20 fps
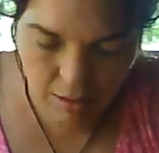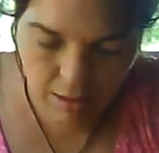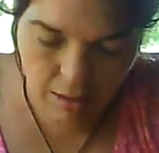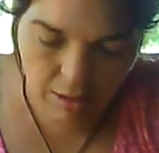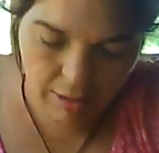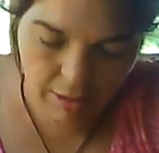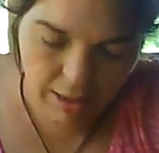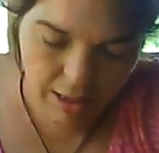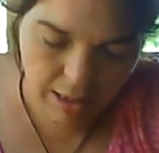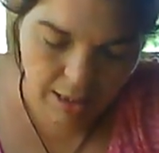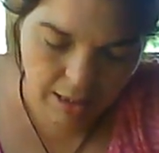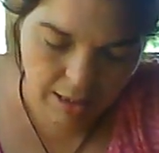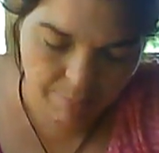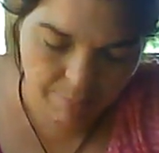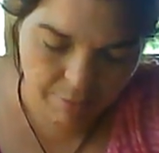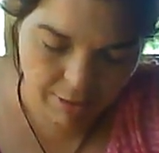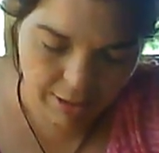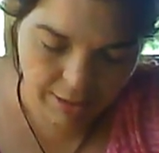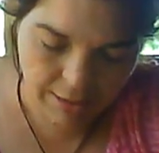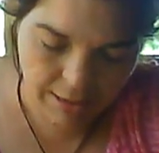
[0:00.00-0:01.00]
okay,
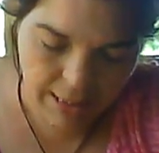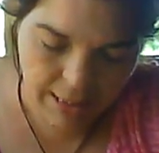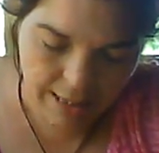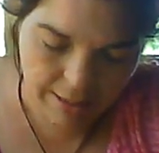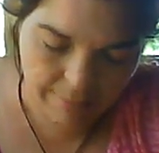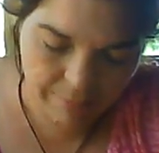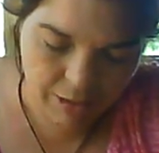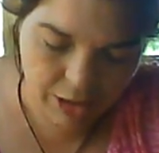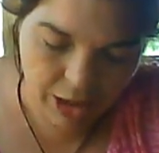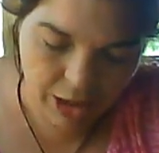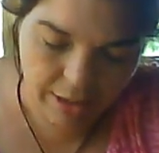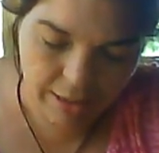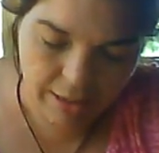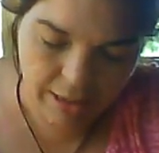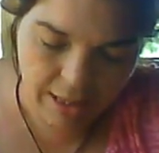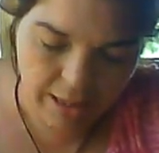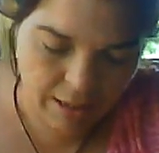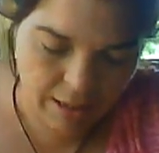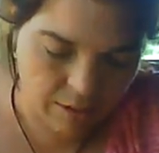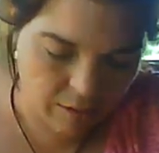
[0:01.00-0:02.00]
brain tab's shutting
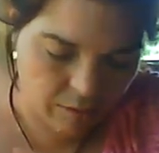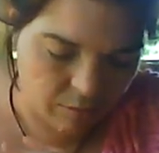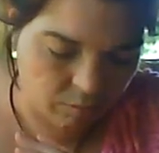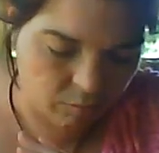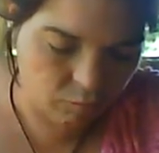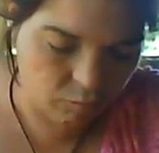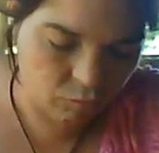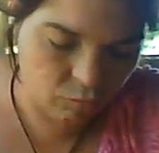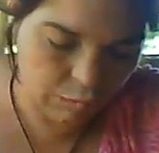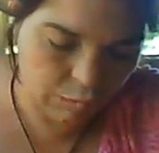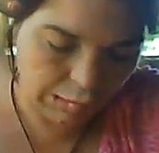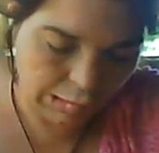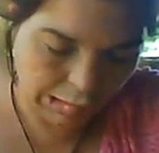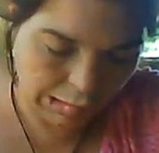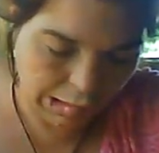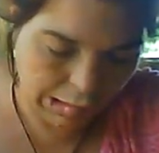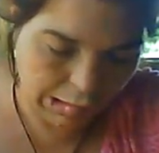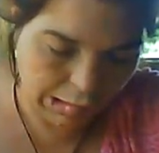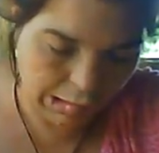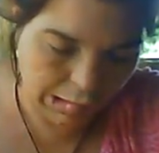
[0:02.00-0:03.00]
down,
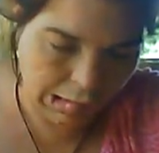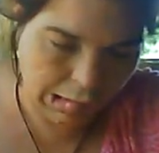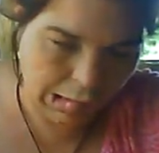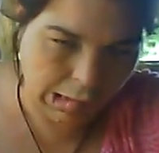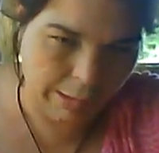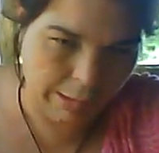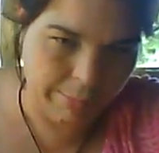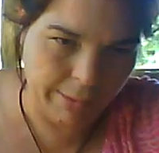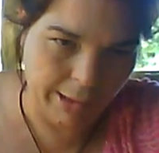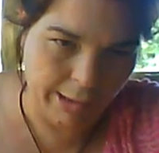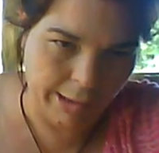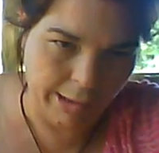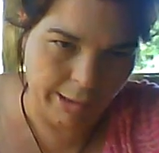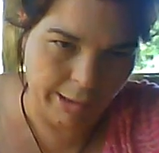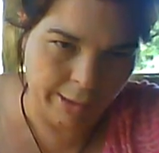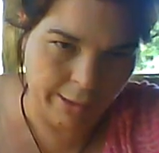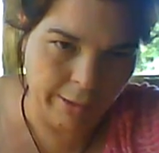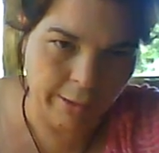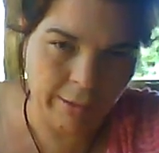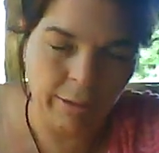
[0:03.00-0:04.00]
I'm
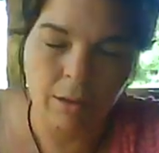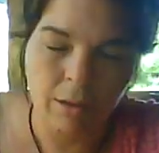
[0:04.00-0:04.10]
done.